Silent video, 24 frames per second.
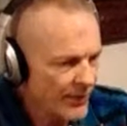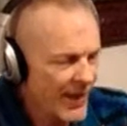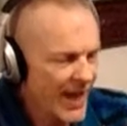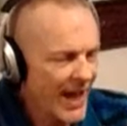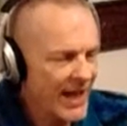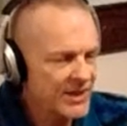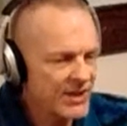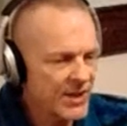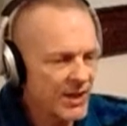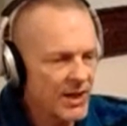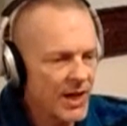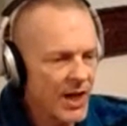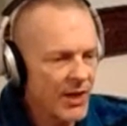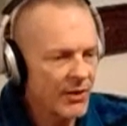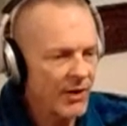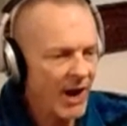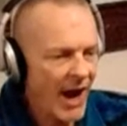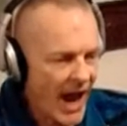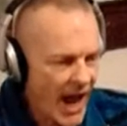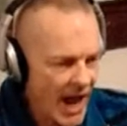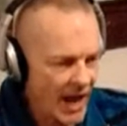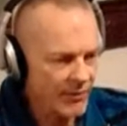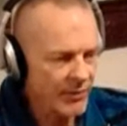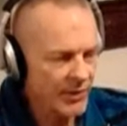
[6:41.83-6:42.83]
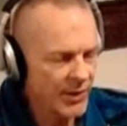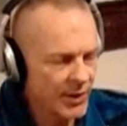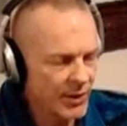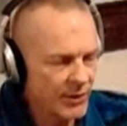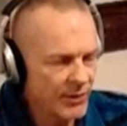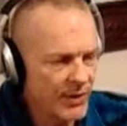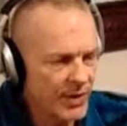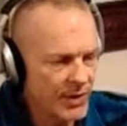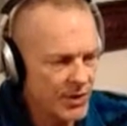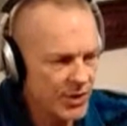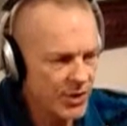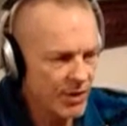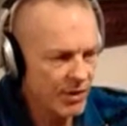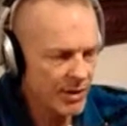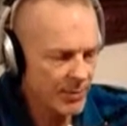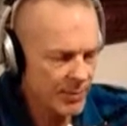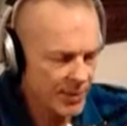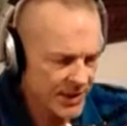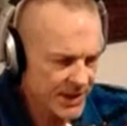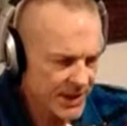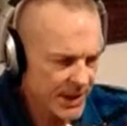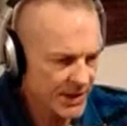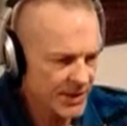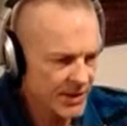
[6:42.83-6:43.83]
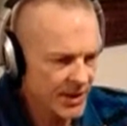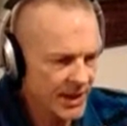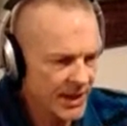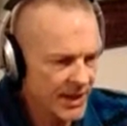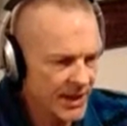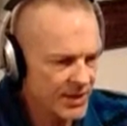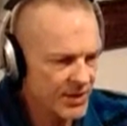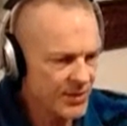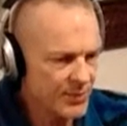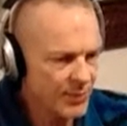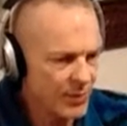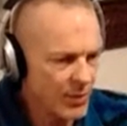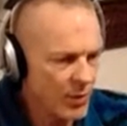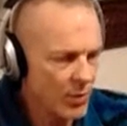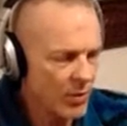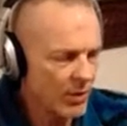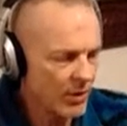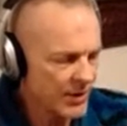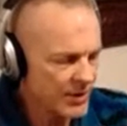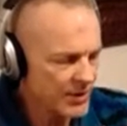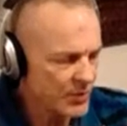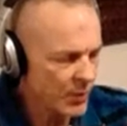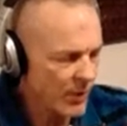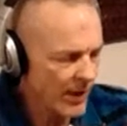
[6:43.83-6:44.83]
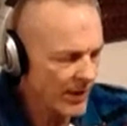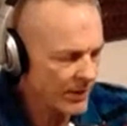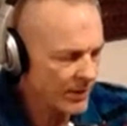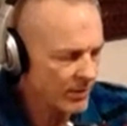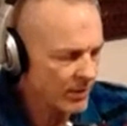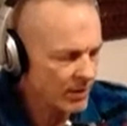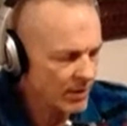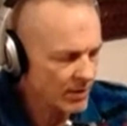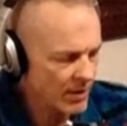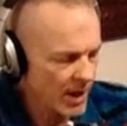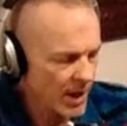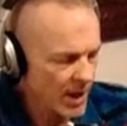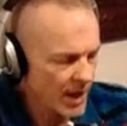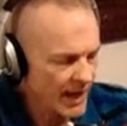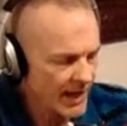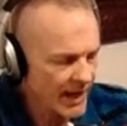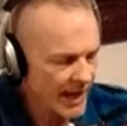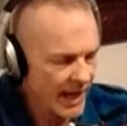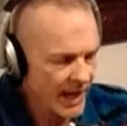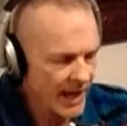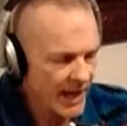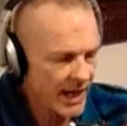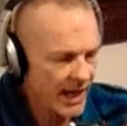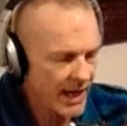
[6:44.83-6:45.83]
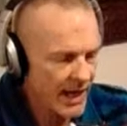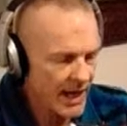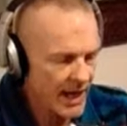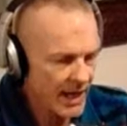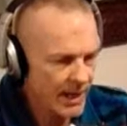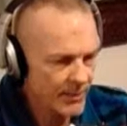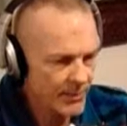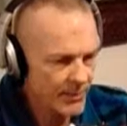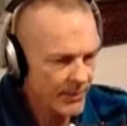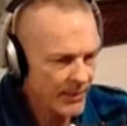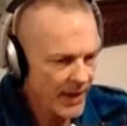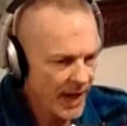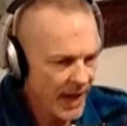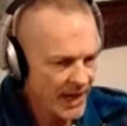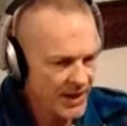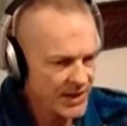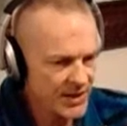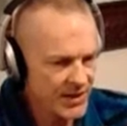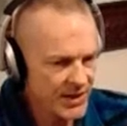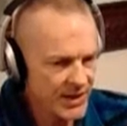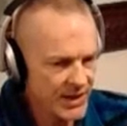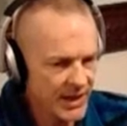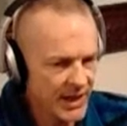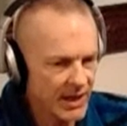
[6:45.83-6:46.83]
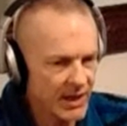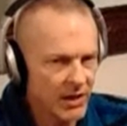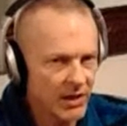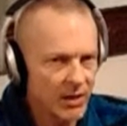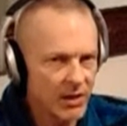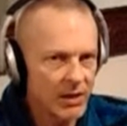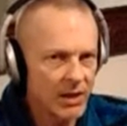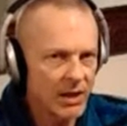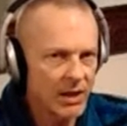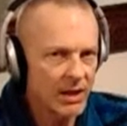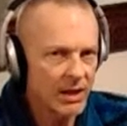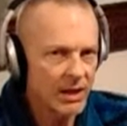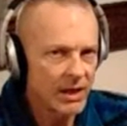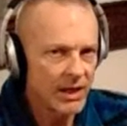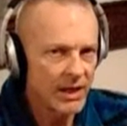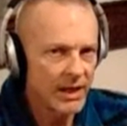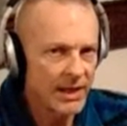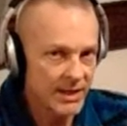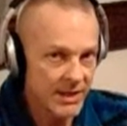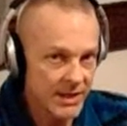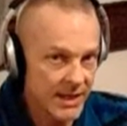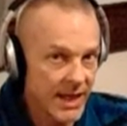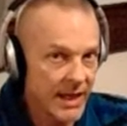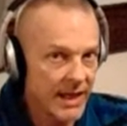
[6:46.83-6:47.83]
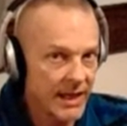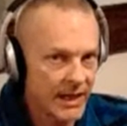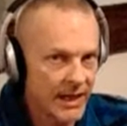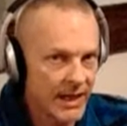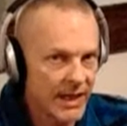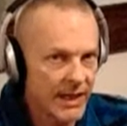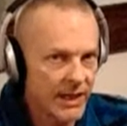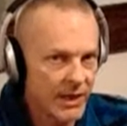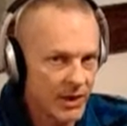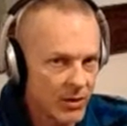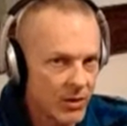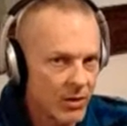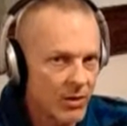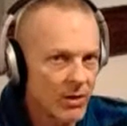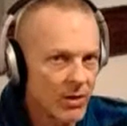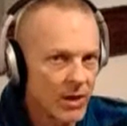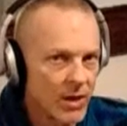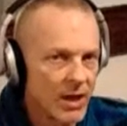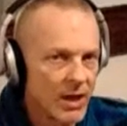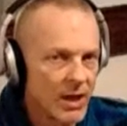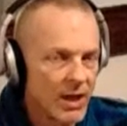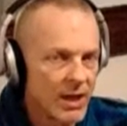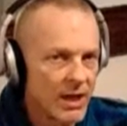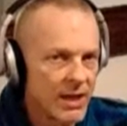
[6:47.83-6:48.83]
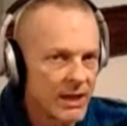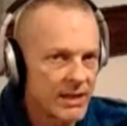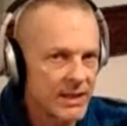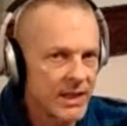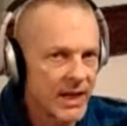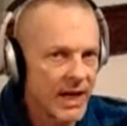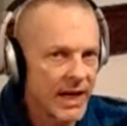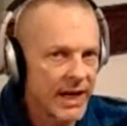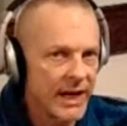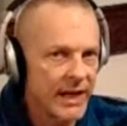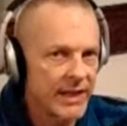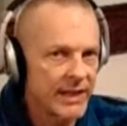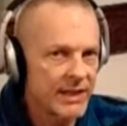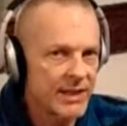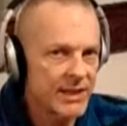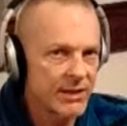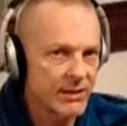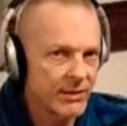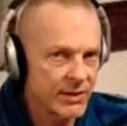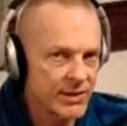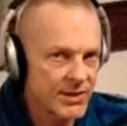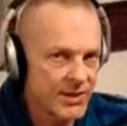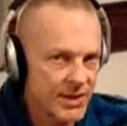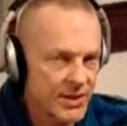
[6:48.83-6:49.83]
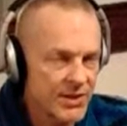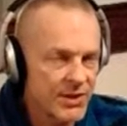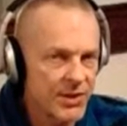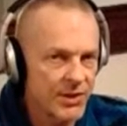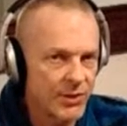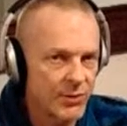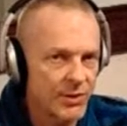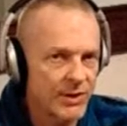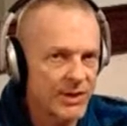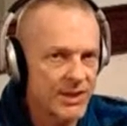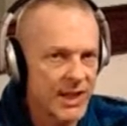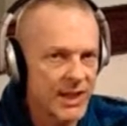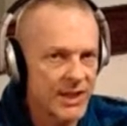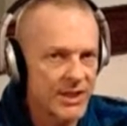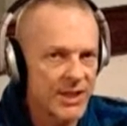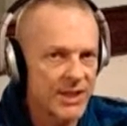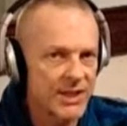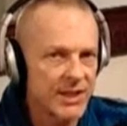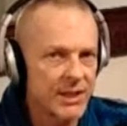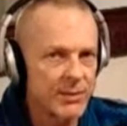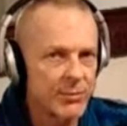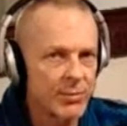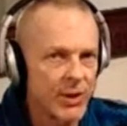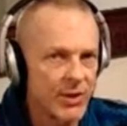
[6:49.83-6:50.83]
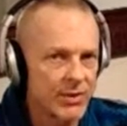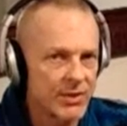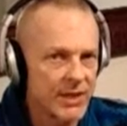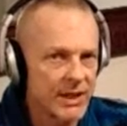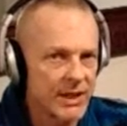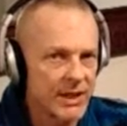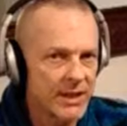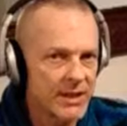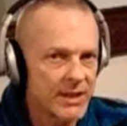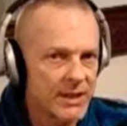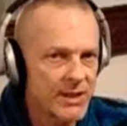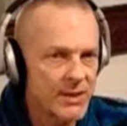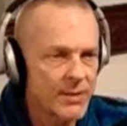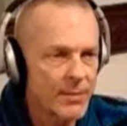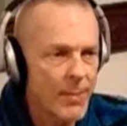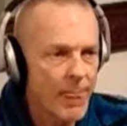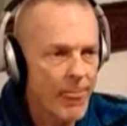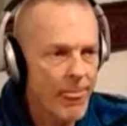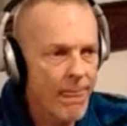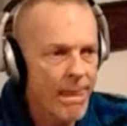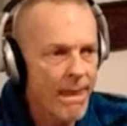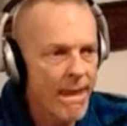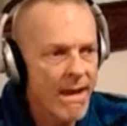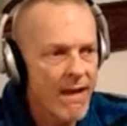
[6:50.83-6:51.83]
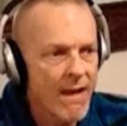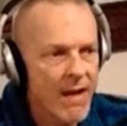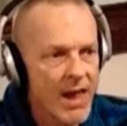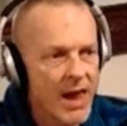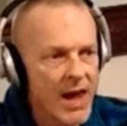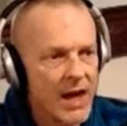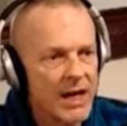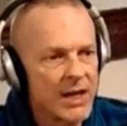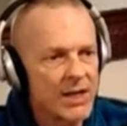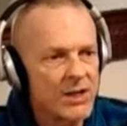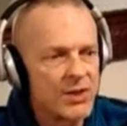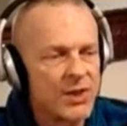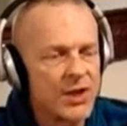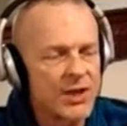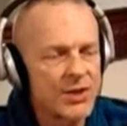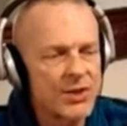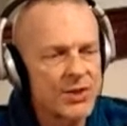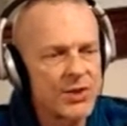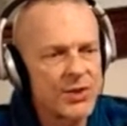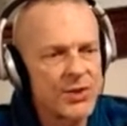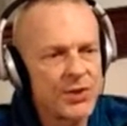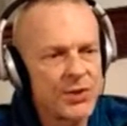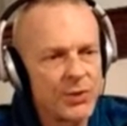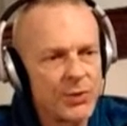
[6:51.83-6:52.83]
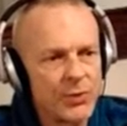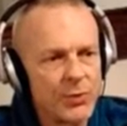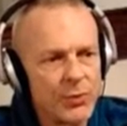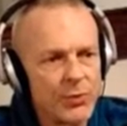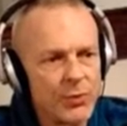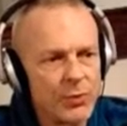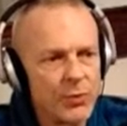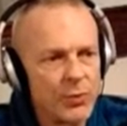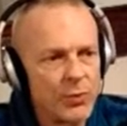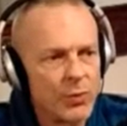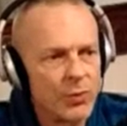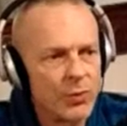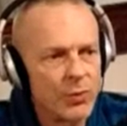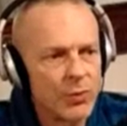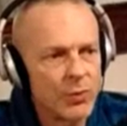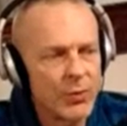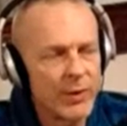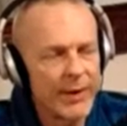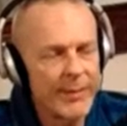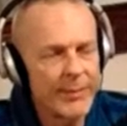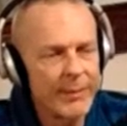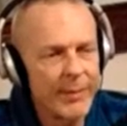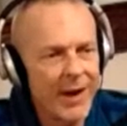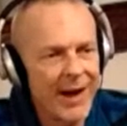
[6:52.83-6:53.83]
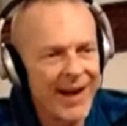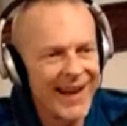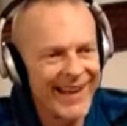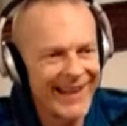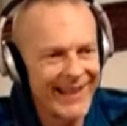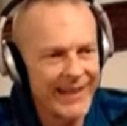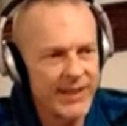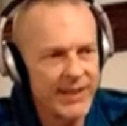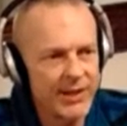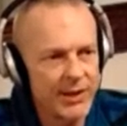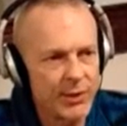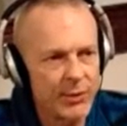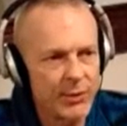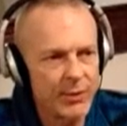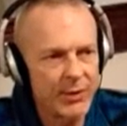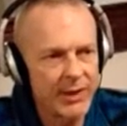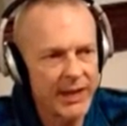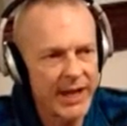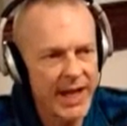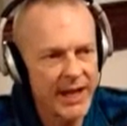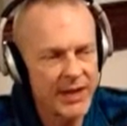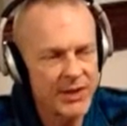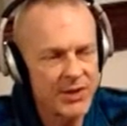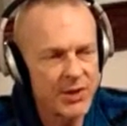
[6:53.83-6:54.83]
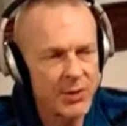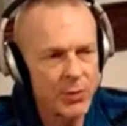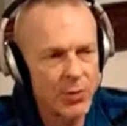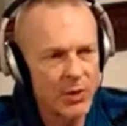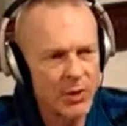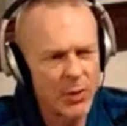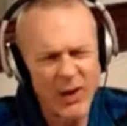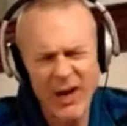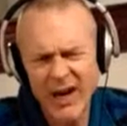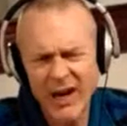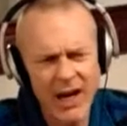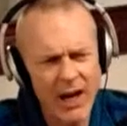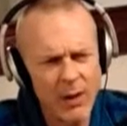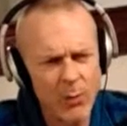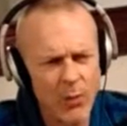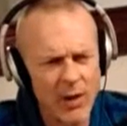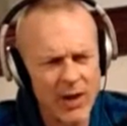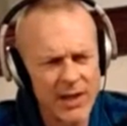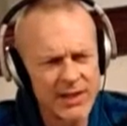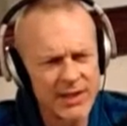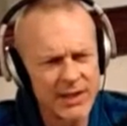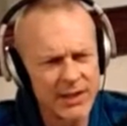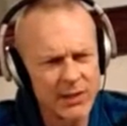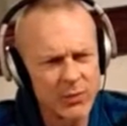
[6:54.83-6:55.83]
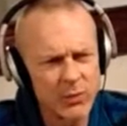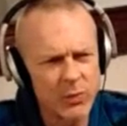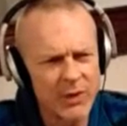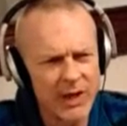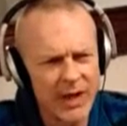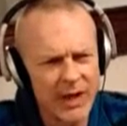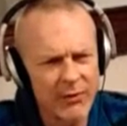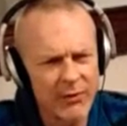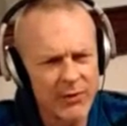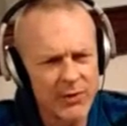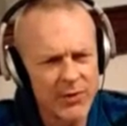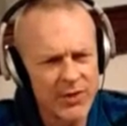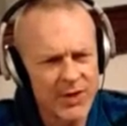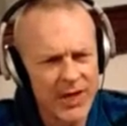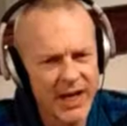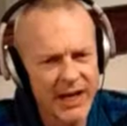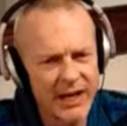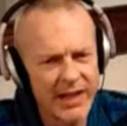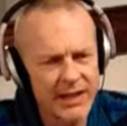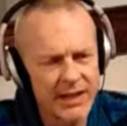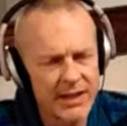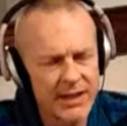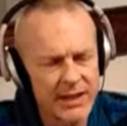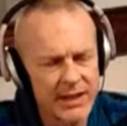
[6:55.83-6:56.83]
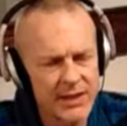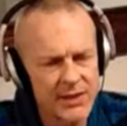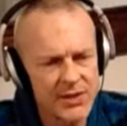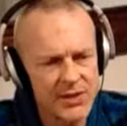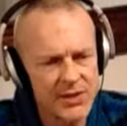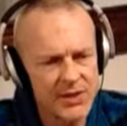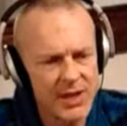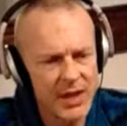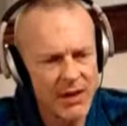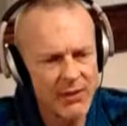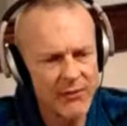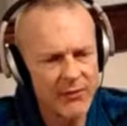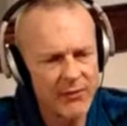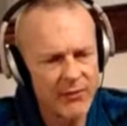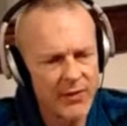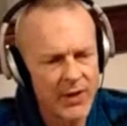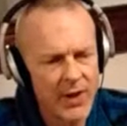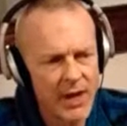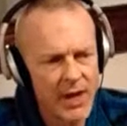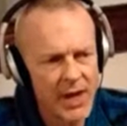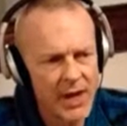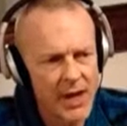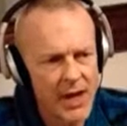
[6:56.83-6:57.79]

that's another avenue that you could potentially explore, is whether or not HCl is needed in your diet to assist you with digesting proteins. Just to remind you, in case you weren't aware, and I wasn't when I first got into this stuff,